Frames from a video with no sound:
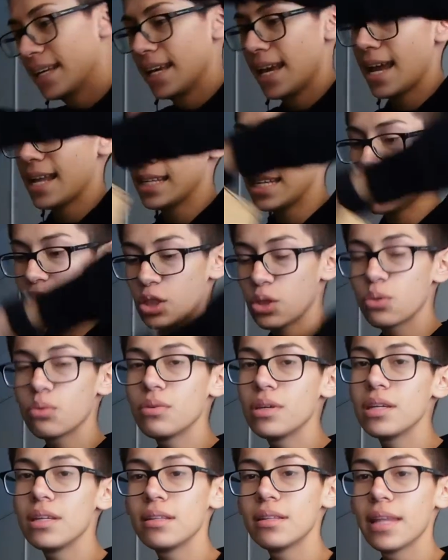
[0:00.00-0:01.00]
And it's like
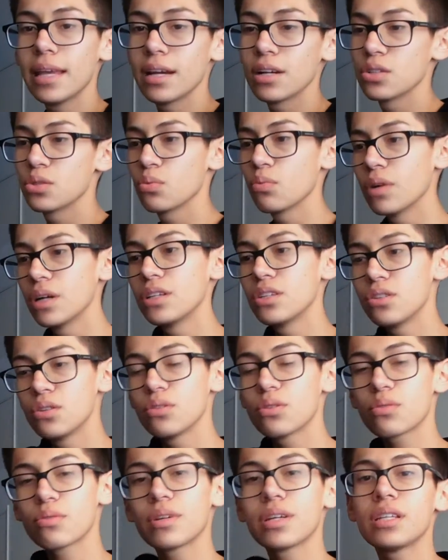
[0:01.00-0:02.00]
three layers, one, two,
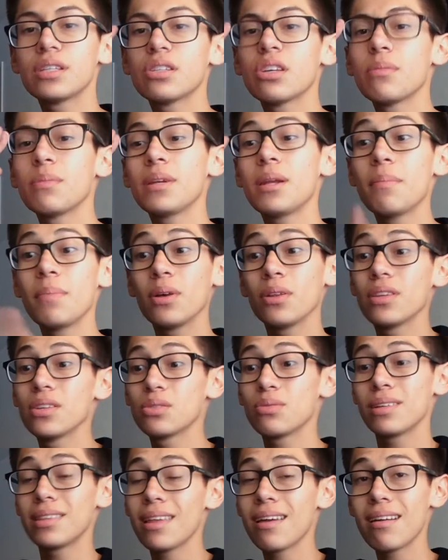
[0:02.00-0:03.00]
three. So I'm gonna build
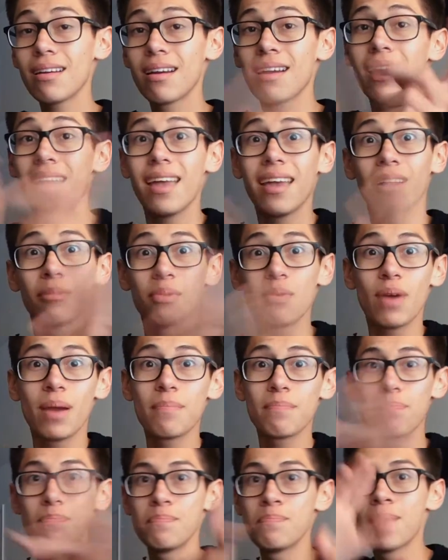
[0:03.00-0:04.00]
this right there. I'll be right
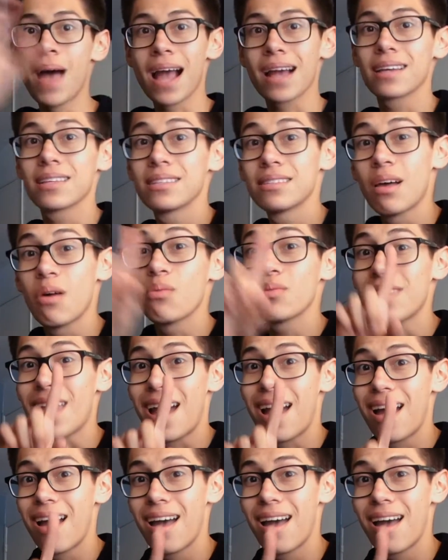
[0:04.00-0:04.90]
back, so yeah.